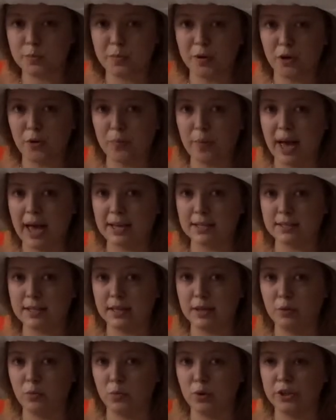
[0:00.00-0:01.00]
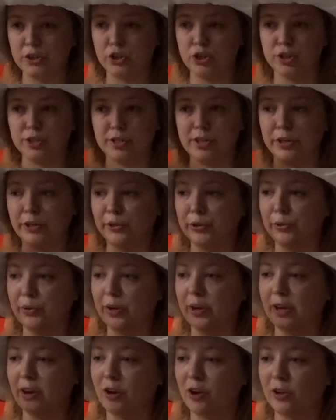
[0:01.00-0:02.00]
per basket, which is
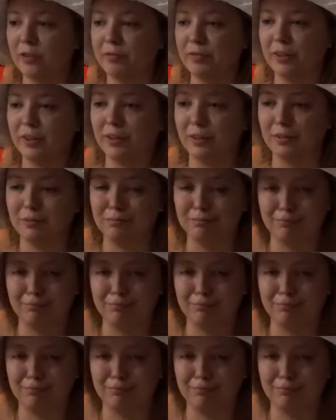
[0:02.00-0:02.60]
including all of the